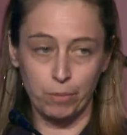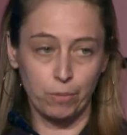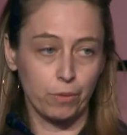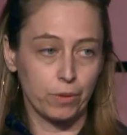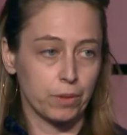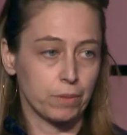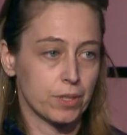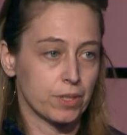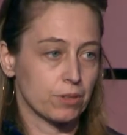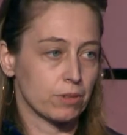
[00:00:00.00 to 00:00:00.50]

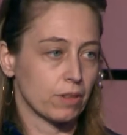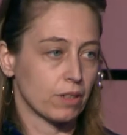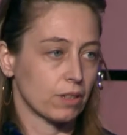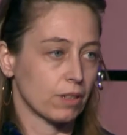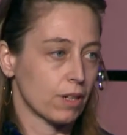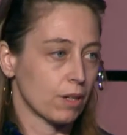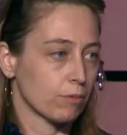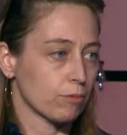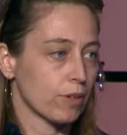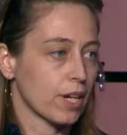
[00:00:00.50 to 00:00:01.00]
We went
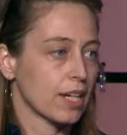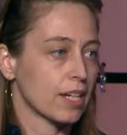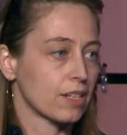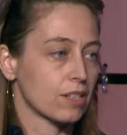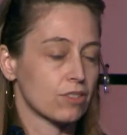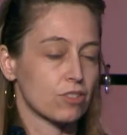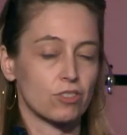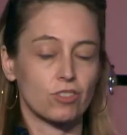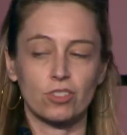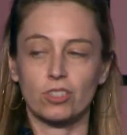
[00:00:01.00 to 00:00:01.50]
to a
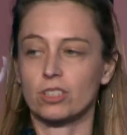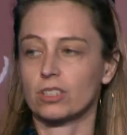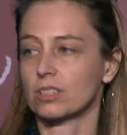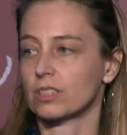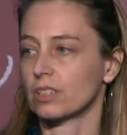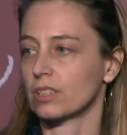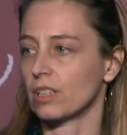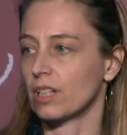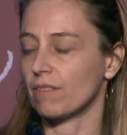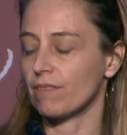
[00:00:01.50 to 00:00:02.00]
range
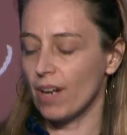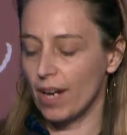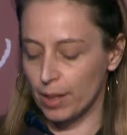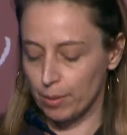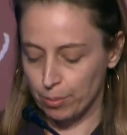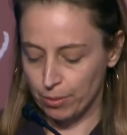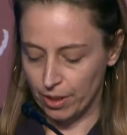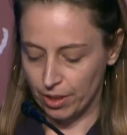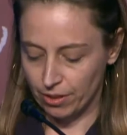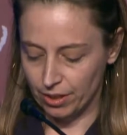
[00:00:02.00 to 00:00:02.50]
of
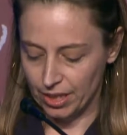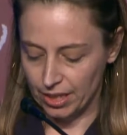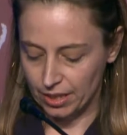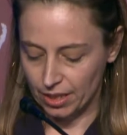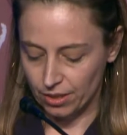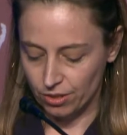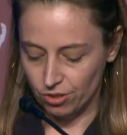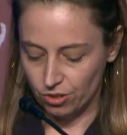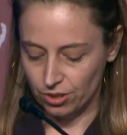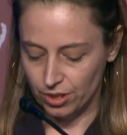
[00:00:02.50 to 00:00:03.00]
high-priority
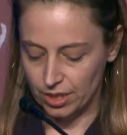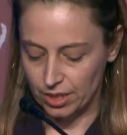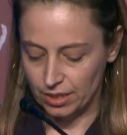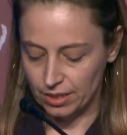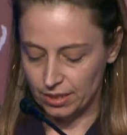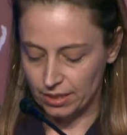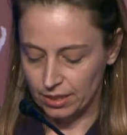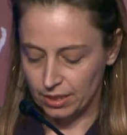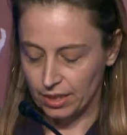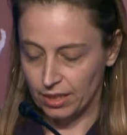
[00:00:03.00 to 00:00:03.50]

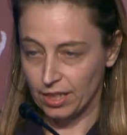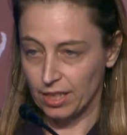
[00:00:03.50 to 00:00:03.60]
countries,